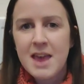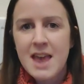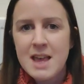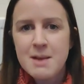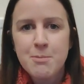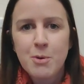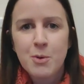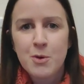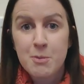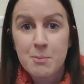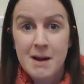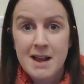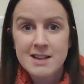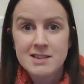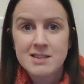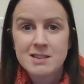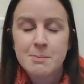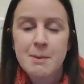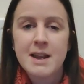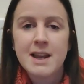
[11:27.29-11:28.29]
keep all the
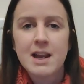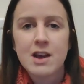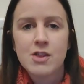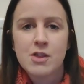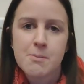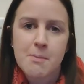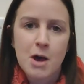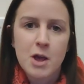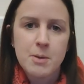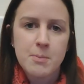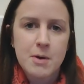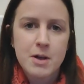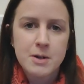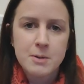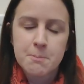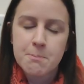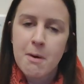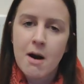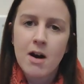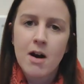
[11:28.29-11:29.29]
plates spinning at the
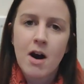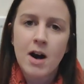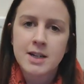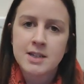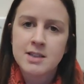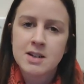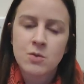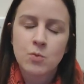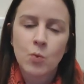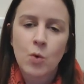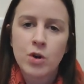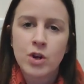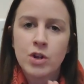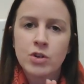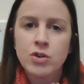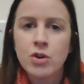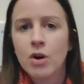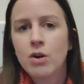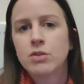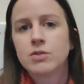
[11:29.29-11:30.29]
moment, but I didn't want
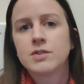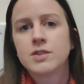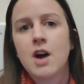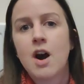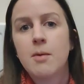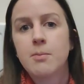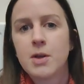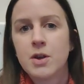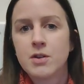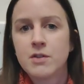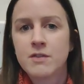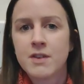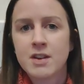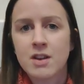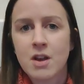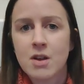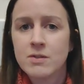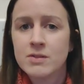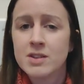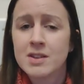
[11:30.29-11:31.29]
to not upload a
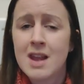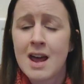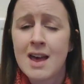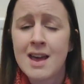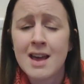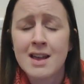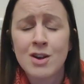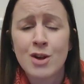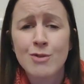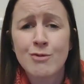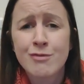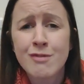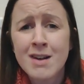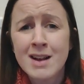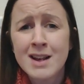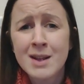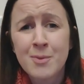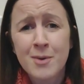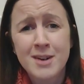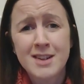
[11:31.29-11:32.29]
video today, and I
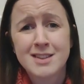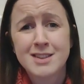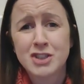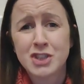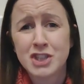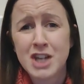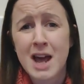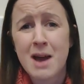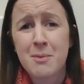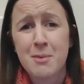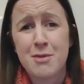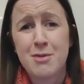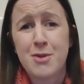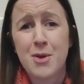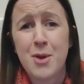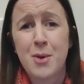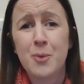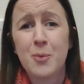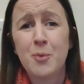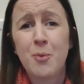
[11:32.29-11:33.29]
really wanted to share with
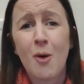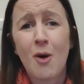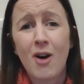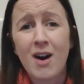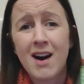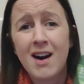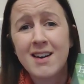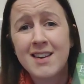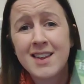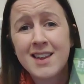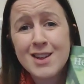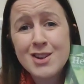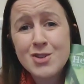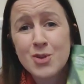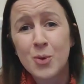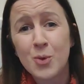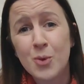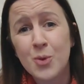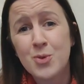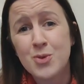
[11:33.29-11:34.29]
you what I
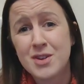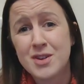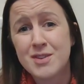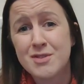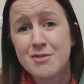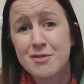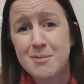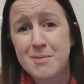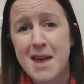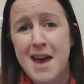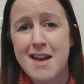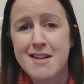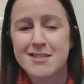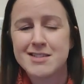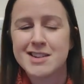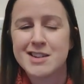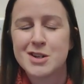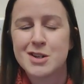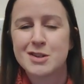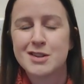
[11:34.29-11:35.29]
had ordered from the
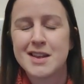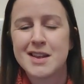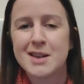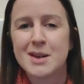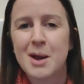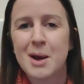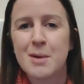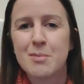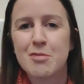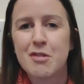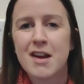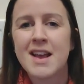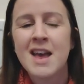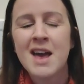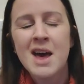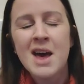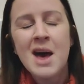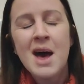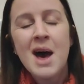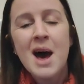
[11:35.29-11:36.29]
Heritage Seed
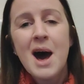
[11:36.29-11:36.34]
Library.